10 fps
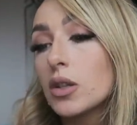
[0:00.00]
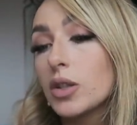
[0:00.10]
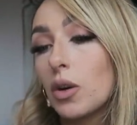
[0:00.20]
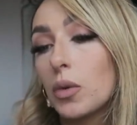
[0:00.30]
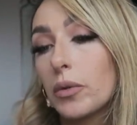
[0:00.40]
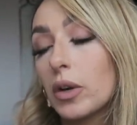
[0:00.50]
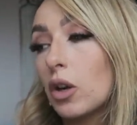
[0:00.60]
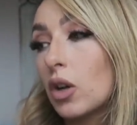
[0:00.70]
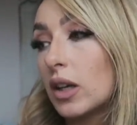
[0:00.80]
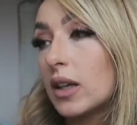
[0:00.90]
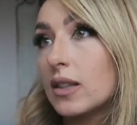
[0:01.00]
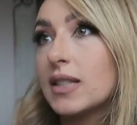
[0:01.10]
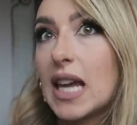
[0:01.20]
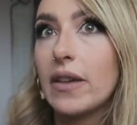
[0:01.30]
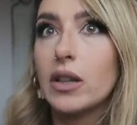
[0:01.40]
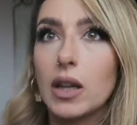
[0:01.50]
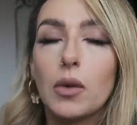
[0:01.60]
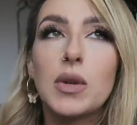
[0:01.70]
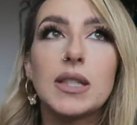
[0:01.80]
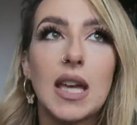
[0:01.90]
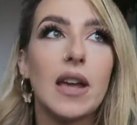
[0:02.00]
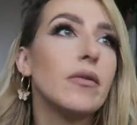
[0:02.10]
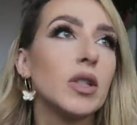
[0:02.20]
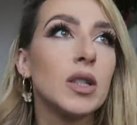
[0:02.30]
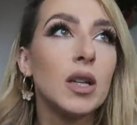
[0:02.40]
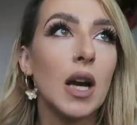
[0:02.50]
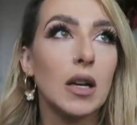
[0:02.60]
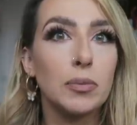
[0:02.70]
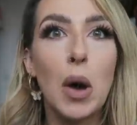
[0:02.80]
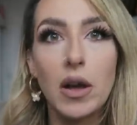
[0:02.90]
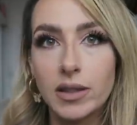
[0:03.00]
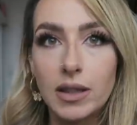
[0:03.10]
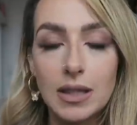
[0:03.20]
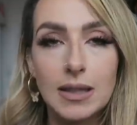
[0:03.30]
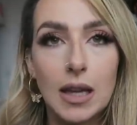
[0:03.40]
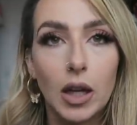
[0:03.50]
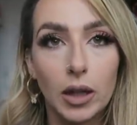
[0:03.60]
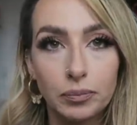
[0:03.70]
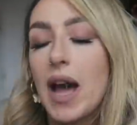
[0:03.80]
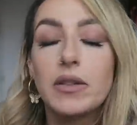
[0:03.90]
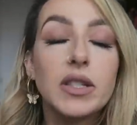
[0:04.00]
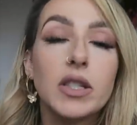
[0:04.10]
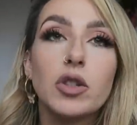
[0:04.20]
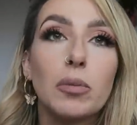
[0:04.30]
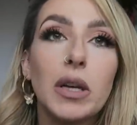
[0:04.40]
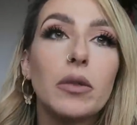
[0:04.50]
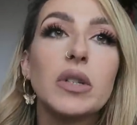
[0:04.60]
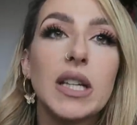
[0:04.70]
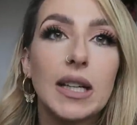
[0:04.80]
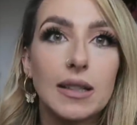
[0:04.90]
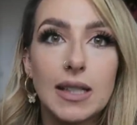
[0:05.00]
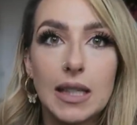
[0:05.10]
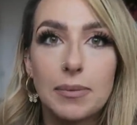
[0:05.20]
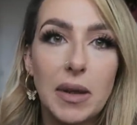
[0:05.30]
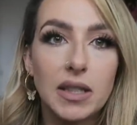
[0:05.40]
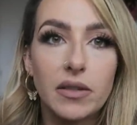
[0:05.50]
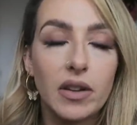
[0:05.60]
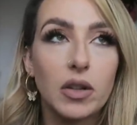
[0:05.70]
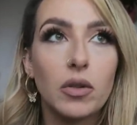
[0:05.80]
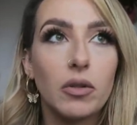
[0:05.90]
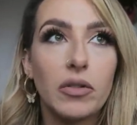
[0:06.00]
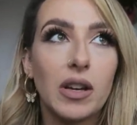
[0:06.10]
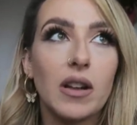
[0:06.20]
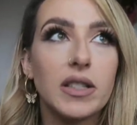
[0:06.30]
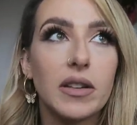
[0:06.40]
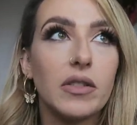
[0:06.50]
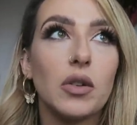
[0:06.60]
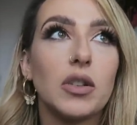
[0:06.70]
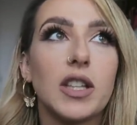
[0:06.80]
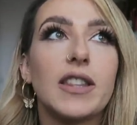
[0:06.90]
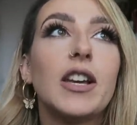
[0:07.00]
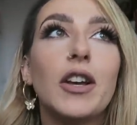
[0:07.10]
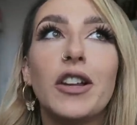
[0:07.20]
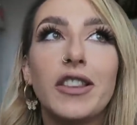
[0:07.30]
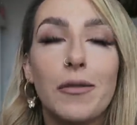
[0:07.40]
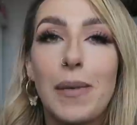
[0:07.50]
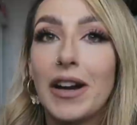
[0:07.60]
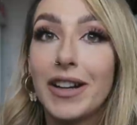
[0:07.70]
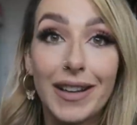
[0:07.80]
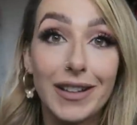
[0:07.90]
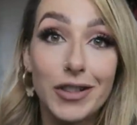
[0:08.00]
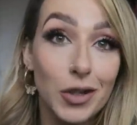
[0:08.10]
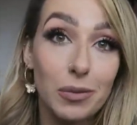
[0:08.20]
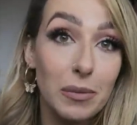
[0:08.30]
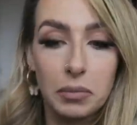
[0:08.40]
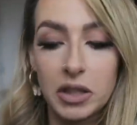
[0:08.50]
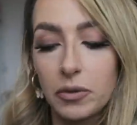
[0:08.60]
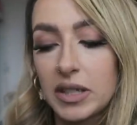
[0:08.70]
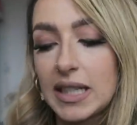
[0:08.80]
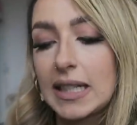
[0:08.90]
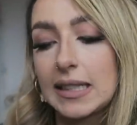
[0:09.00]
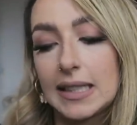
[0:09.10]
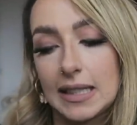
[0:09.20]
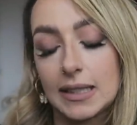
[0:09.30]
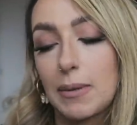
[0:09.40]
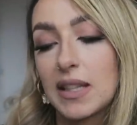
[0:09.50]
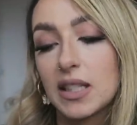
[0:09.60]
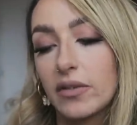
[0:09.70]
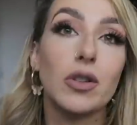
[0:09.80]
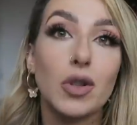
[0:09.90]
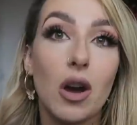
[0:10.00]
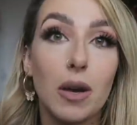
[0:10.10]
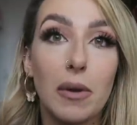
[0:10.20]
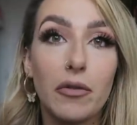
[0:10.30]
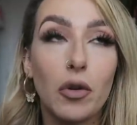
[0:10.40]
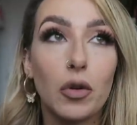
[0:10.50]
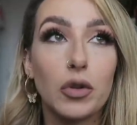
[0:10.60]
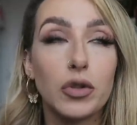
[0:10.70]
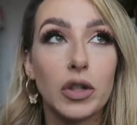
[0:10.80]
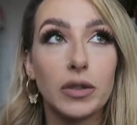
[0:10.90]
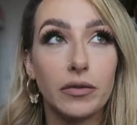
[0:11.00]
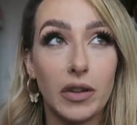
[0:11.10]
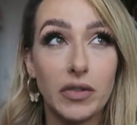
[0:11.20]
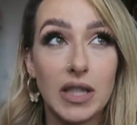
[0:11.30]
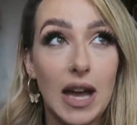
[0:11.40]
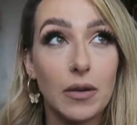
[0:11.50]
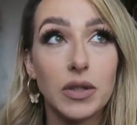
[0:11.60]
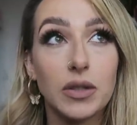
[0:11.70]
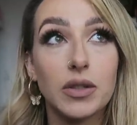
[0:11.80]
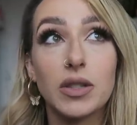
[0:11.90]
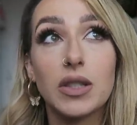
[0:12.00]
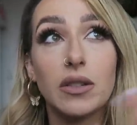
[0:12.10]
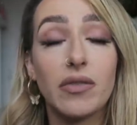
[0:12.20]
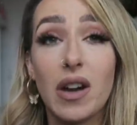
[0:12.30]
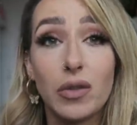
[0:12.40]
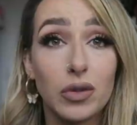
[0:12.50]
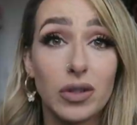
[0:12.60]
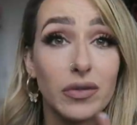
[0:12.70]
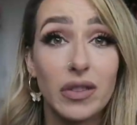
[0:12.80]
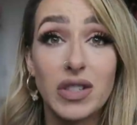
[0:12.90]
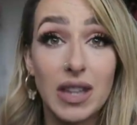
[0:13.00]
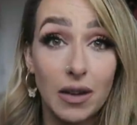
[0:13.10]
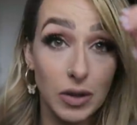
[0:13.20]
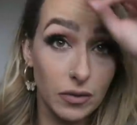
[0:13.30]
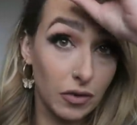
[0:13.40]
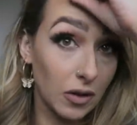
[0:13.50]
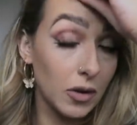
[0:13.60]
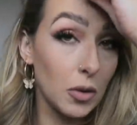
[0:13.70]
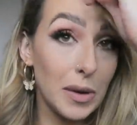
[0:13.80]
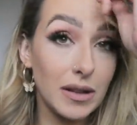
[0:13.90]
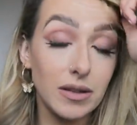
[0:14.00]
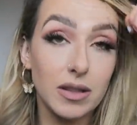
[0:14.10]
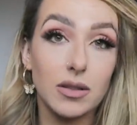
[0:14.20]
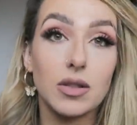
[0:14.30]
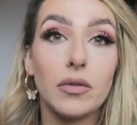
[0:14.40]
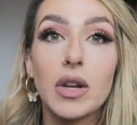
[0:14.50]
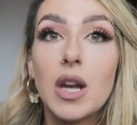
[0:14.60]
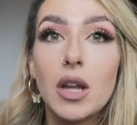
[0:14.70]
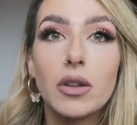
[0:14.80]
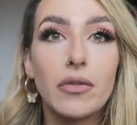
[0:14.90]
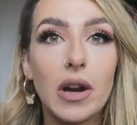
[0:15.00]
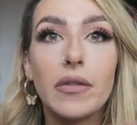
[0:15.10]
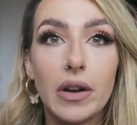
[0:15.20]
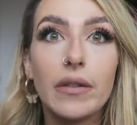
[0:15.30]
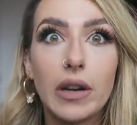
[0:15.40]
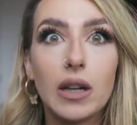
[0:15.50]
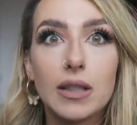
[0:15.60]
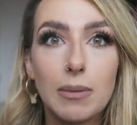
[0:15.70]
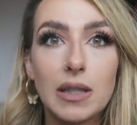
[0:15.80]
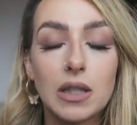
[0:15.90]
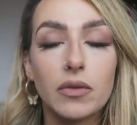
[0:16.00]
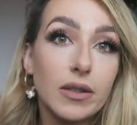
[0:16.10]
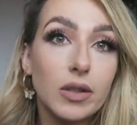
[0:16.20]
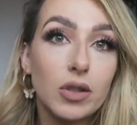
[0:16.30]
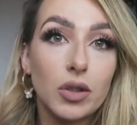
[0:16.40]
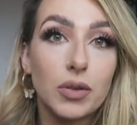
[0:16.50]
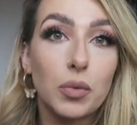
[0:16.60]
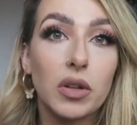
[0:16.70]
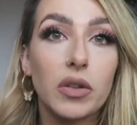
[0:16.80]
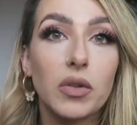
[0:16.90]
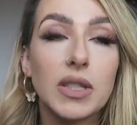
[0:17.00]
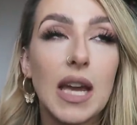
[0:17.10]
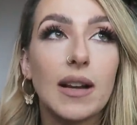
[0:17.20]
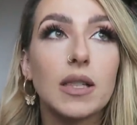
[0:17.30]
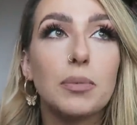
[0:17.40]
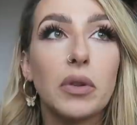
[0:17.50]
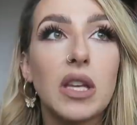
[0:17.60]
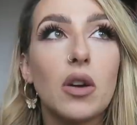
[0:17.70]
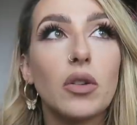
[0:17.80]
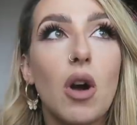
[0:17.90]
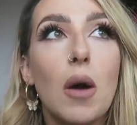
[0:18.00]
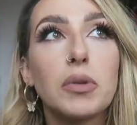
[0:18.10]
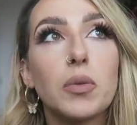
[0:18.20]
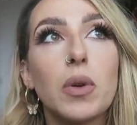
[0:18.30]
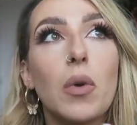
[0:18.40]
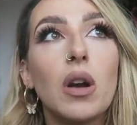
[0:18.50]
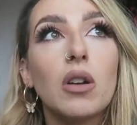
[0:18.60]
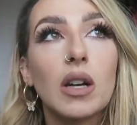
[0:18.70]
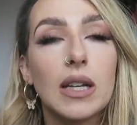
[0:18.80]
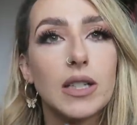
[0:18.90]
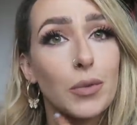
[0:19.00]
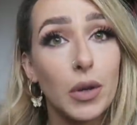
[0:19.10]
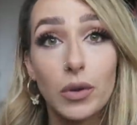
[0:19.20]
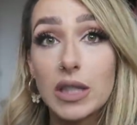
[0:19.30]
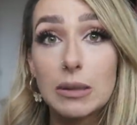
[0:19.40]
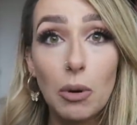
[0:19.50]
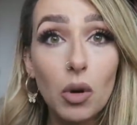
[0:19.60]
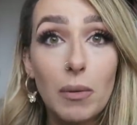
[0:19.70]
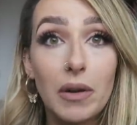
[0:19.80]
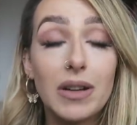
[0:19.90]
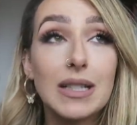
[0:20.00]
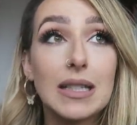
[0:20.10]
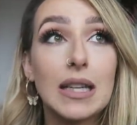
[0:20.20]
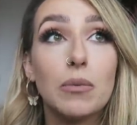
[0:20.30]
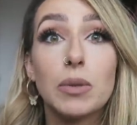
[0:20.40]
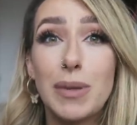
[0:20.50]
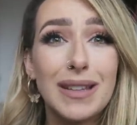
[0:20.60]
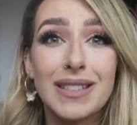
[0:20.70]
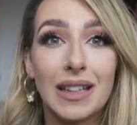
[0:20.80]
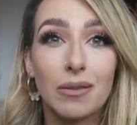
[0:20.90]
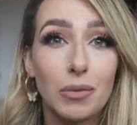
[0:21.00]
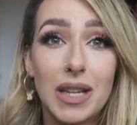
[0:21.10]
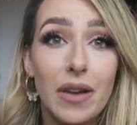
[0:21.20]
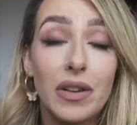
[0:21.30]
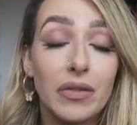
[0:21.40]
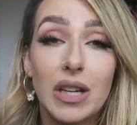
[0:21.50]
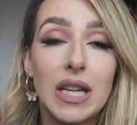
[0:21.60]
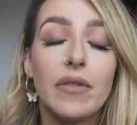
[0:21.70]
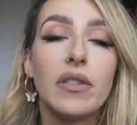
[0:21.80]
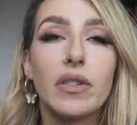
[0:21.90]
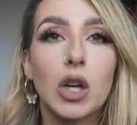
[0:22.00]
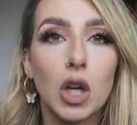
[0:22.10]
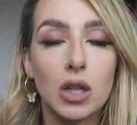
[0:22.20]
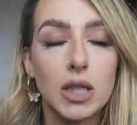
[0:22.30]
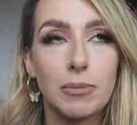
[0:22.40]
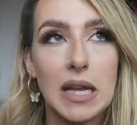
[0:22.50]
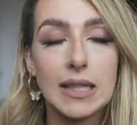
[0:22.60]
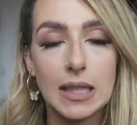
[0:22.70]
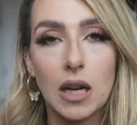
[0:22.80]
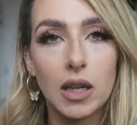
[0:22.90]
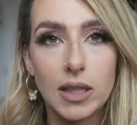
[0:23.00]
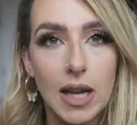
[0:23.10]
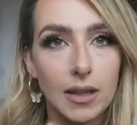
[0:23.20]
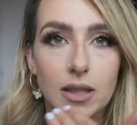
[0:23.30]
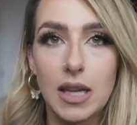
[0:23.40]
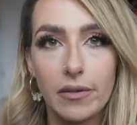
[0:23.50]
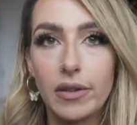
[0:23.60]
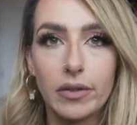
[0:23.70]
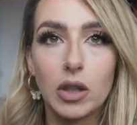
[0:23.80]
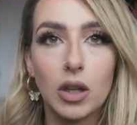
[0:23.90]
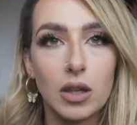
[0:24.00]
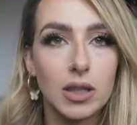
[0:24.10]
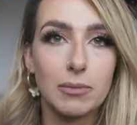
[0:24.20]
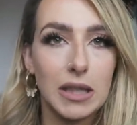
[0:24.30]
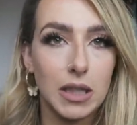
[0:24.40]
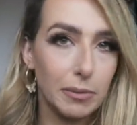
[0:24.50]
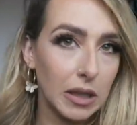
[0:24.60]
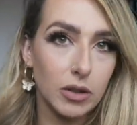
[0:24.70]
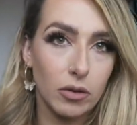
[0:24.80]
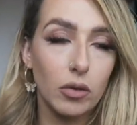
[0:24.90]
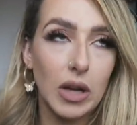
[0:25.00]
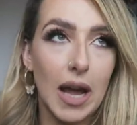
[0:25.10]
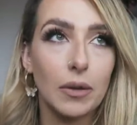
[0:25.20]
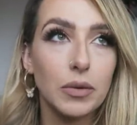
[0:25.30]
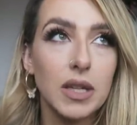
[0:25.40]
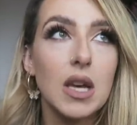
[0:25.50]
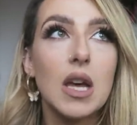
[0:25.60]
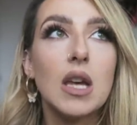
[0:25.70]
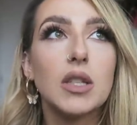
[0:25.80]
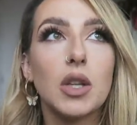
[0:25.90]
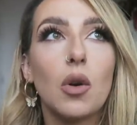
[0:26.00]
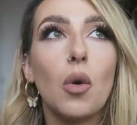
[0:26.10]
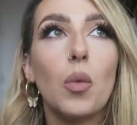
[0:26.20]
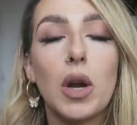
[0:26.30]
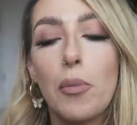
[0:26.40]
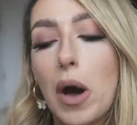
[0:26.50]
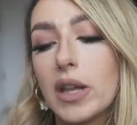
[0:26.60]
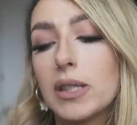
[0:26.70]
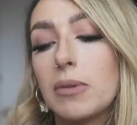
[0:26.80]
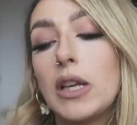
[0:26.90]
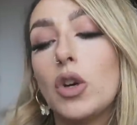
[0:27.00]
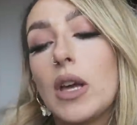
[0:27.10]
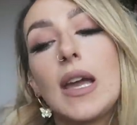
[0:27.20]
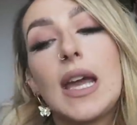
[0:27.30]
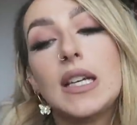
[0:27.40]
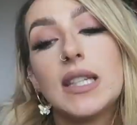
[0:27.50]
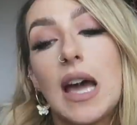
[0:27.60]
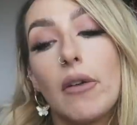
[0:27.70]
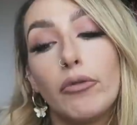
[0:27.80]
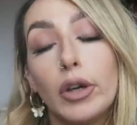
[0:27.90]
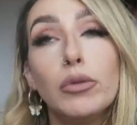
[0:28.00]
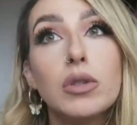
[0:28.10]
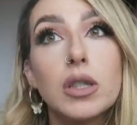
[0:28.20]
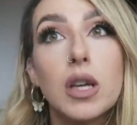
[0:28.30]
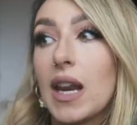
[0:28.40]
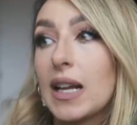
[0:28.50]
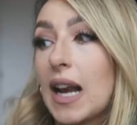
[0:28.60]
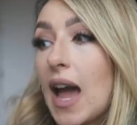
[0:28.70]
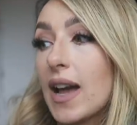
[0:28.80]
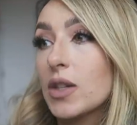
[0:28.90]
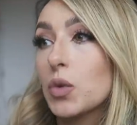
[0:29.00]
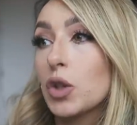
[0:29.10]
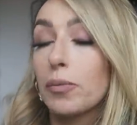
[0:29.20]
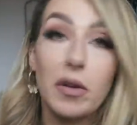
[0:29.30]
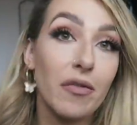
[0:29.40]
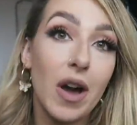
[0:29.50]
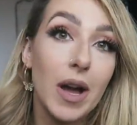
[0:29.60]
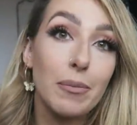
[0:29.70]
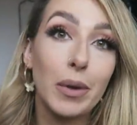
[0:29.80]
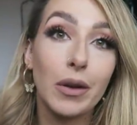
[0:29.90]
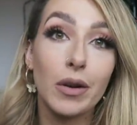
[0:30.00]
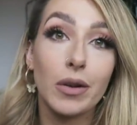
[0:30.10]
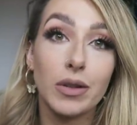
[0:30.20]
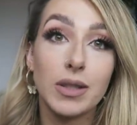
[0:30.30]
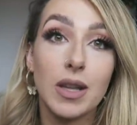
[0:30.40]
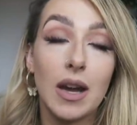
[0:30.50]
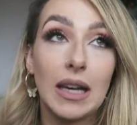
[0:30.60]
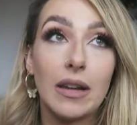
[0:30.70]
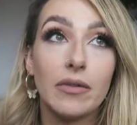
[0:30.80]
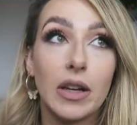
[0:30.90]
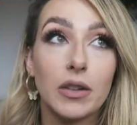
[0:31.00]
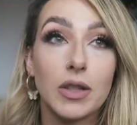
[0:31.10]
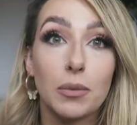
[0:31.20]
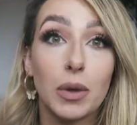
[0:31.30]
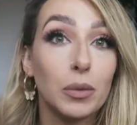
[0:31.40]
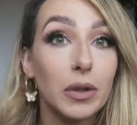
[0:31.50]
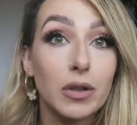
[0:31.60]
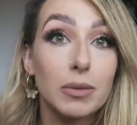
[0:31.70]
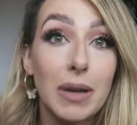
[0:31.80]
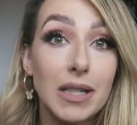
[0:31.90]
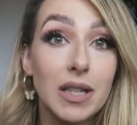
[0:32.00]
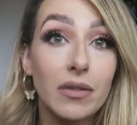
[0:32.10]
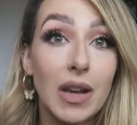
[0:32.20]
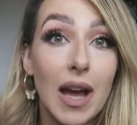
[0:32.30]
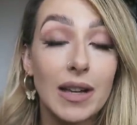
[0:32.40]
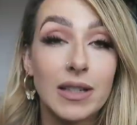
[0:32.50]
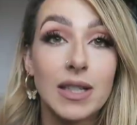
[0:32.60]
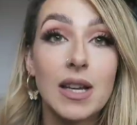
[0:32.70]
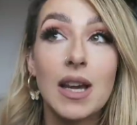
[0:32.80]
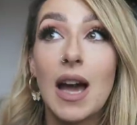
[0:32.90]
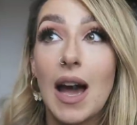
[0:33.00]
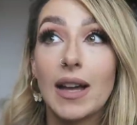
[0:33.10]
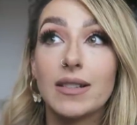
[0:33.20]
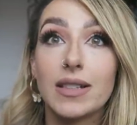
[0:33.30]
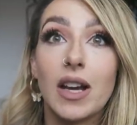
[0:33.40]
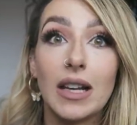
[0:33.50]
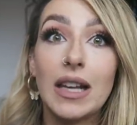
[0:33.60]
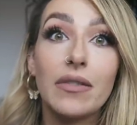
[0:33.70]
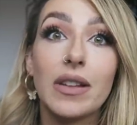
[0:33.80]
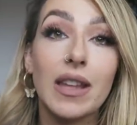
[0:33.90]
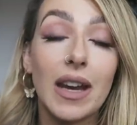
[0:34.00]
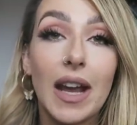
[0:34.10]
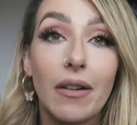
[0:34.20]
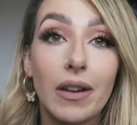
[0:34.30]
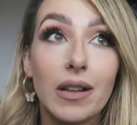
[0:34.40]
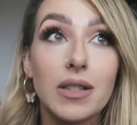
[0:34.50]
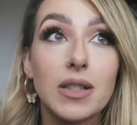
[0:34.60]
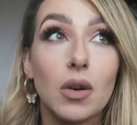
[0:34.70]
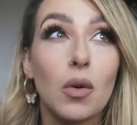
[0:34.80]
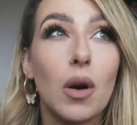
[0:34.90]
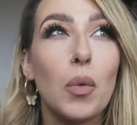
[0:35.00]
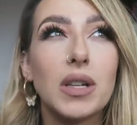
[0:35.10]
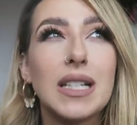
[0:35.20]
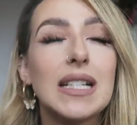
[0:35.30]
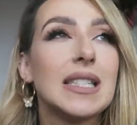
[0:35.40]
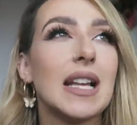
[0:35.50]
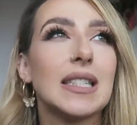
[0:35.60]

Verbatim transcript: so we were looking and saving like we saved our deposit this year houses in Dublin are ridiculously expensive I don't know if you guys have looked at the, the market in Dublin but they're ridiculously expensive you're talking about 450,000 to 550,000 for new bills and stuff they're very very very expensive it's just one of those things but the other option we were looking into we only spoke about recently was building we never even it never even occurred to me he's an architect it never even occurred to me to build our own house so we are possibly looking into that route getting land should be fine because because I live near somewhere where there's plenty of land and I live in that area. So what did he say?